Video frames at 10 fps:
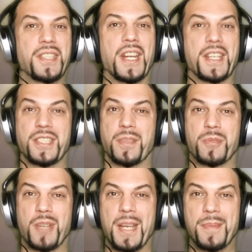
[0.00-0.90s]
the like and
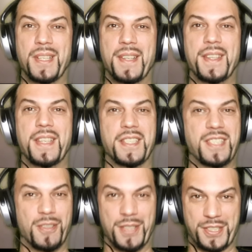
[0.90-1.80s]
subscribe. And see
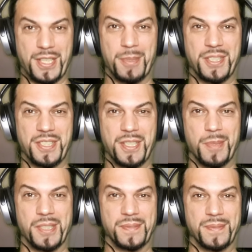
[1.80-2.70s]
you all next time at the
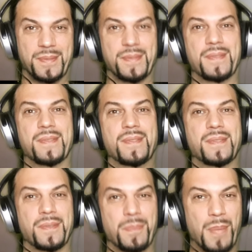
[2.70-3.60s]
cinema.
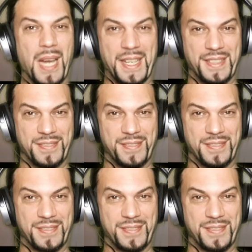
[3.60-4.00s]
Bye.